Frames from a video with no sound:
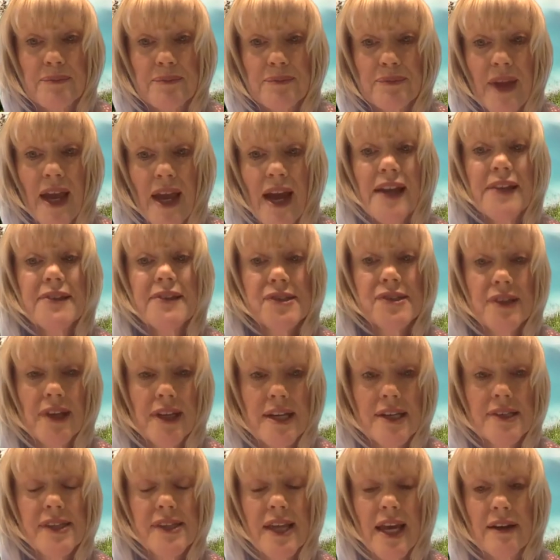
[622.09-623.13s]
on
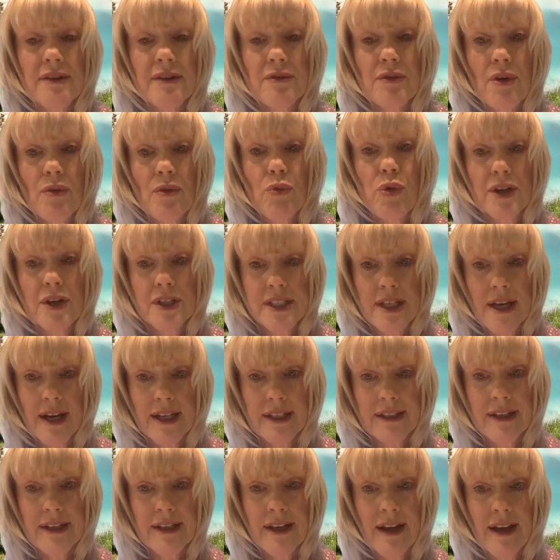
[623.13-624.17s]
studies that were
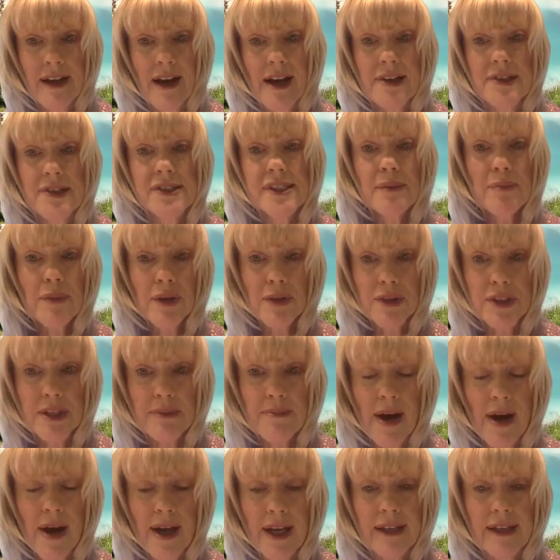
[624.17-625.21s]
done similar to
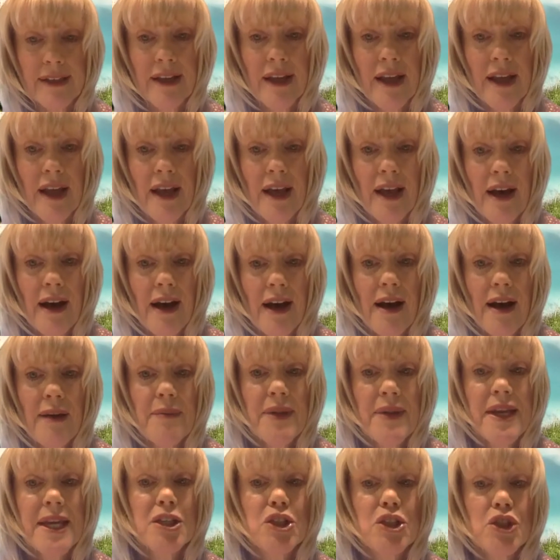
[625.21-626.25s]
mine
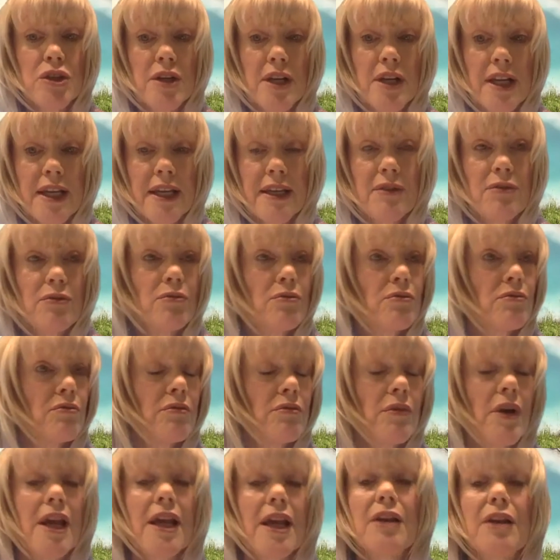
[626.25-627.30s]
in
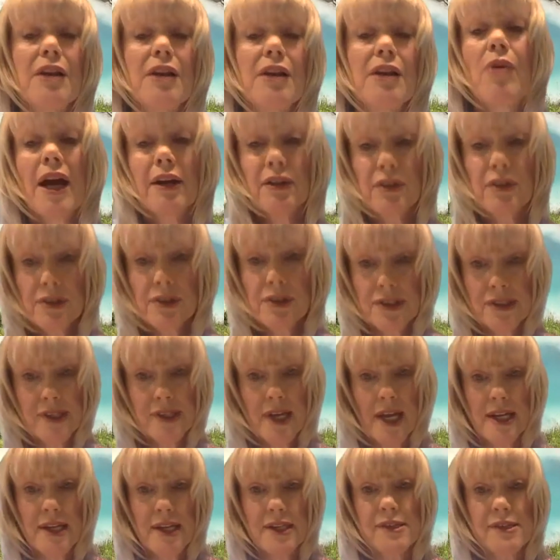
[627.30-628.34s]
regular
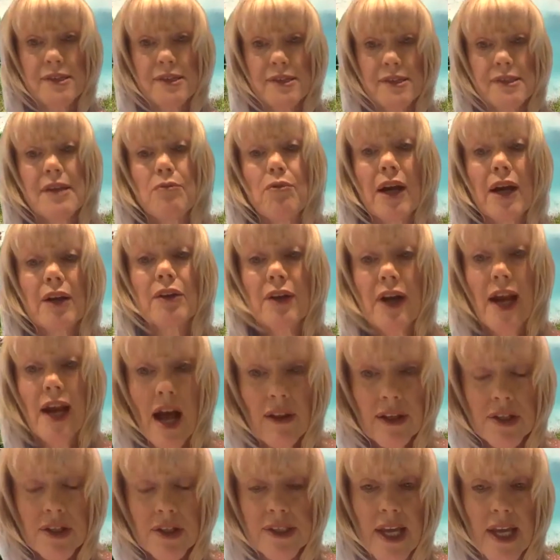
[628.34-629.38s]
settings, in regular
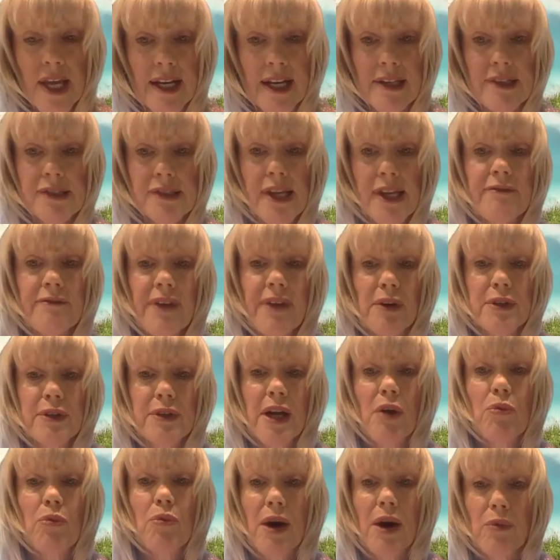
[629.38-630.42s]
college settings, and found
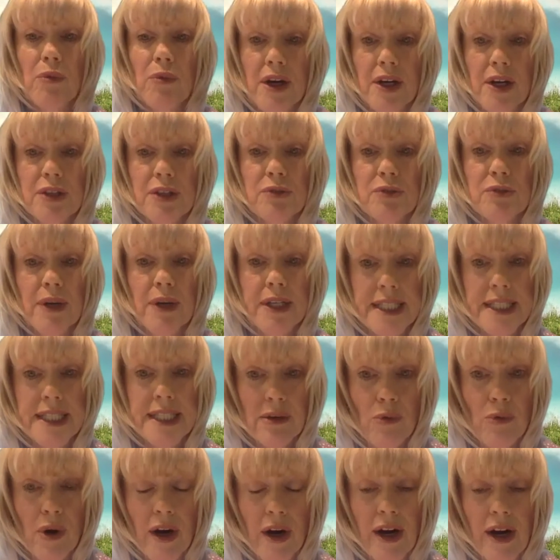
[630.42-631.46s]
out what worked, what
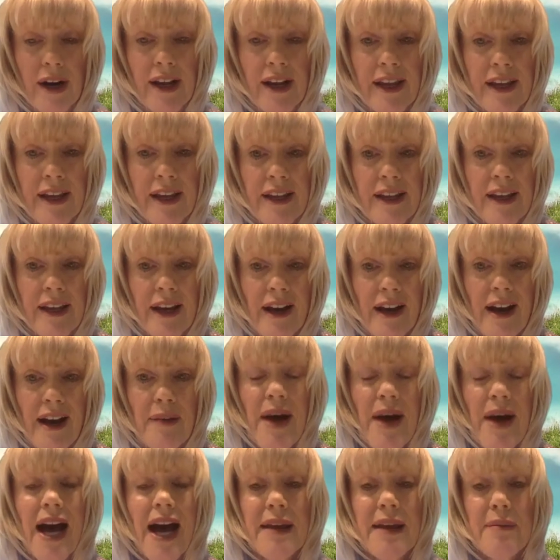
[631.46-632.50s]
didn't work.
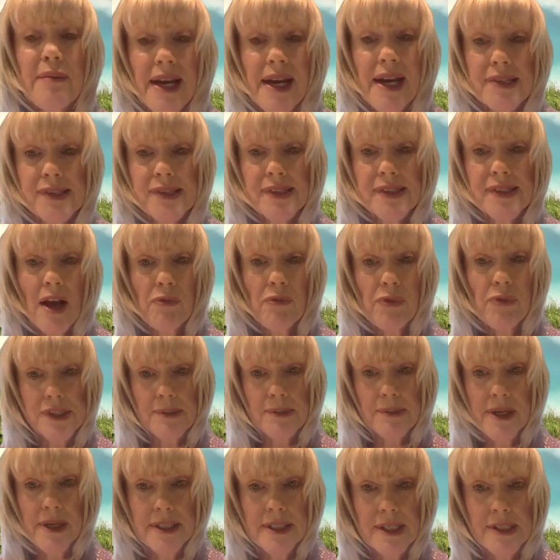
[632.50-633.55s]
I myself was a
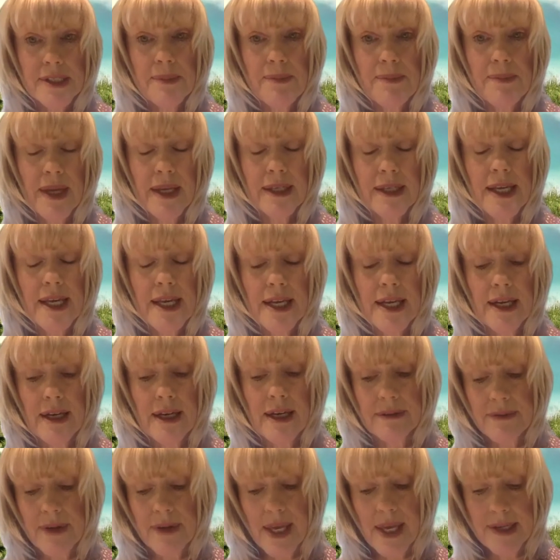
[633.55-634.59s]
participant in
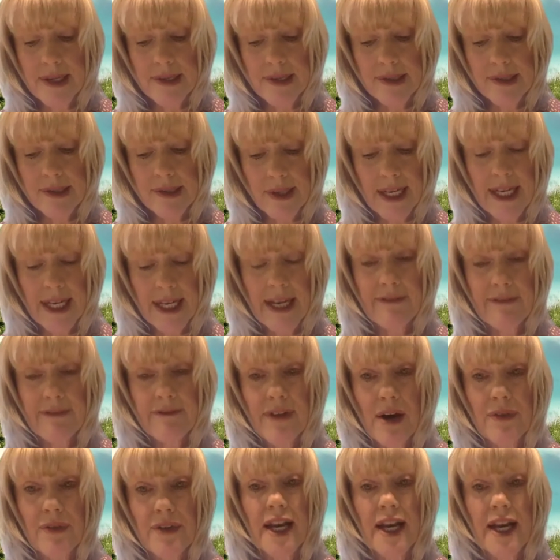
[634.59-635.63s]
a study, and I
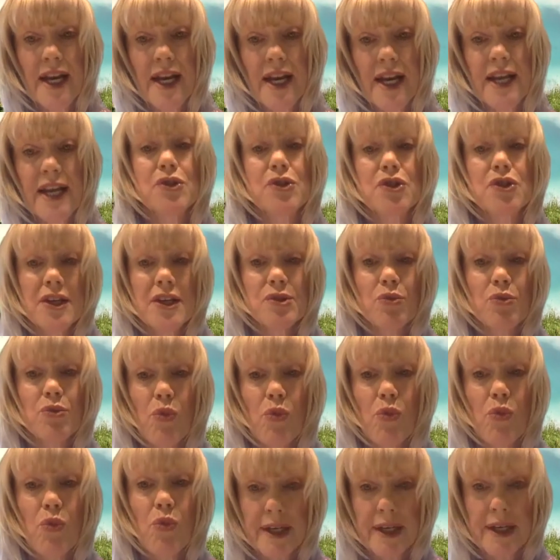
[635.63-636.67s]
found that I used just
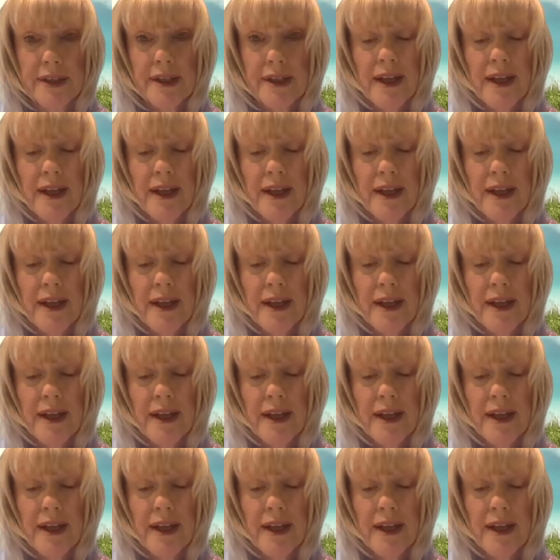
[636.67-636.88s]
one